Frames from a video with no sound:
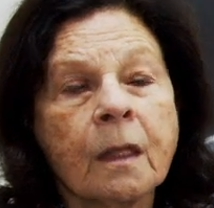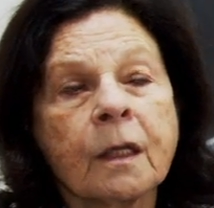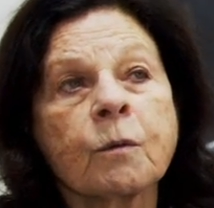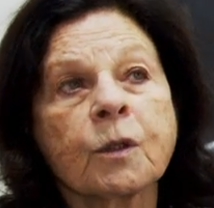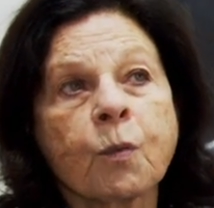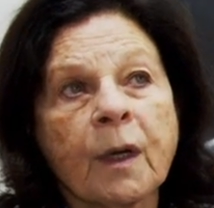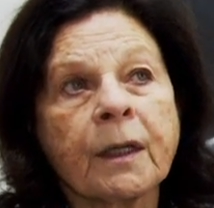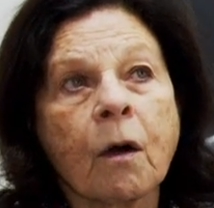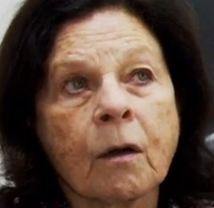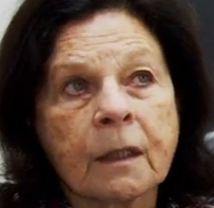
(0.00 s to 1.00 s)
There was one
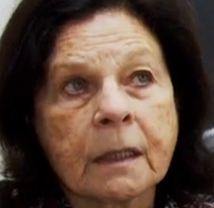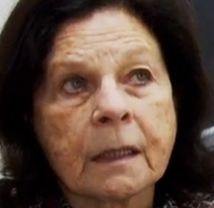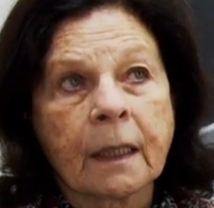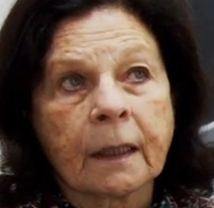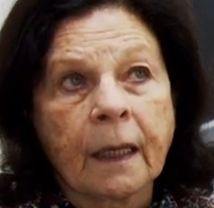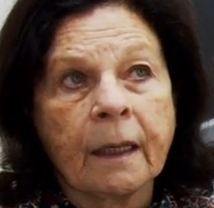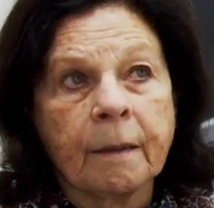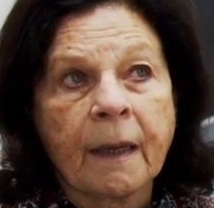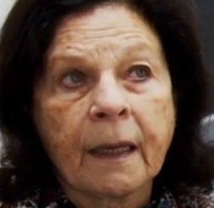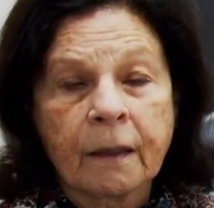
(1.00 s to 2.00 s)
artist that
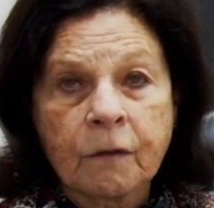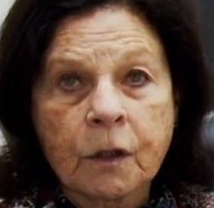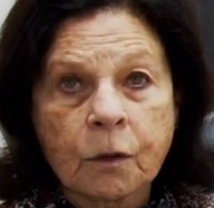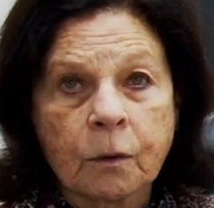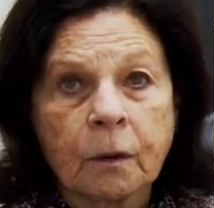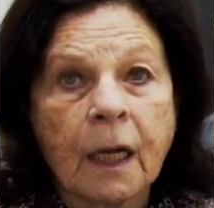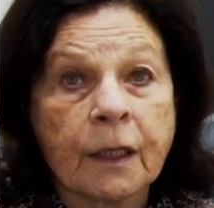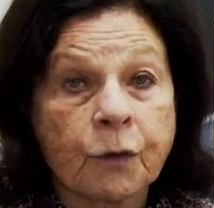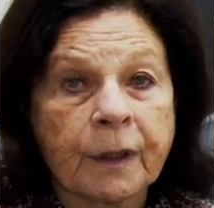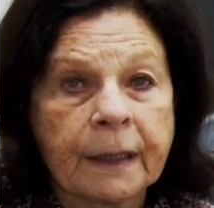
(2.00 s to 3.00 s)
came out of the school,
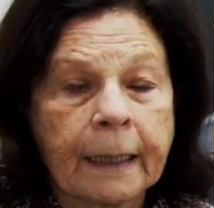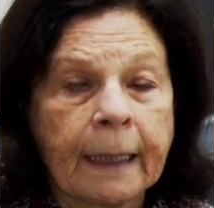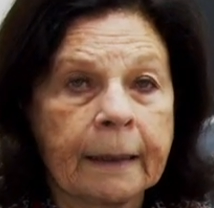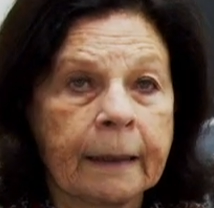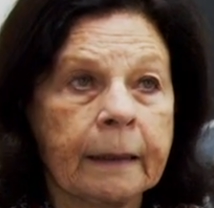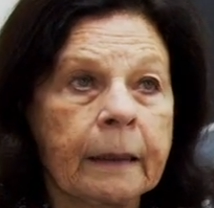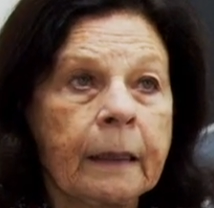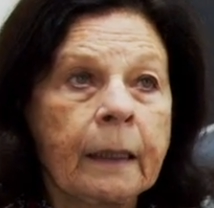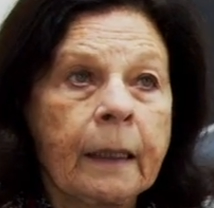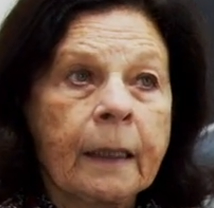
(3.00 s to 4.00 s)
Adrian Gheney,
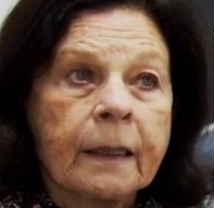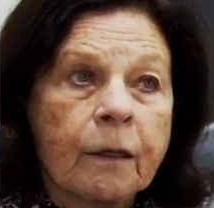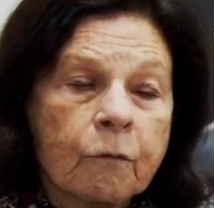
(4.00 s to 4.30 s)
that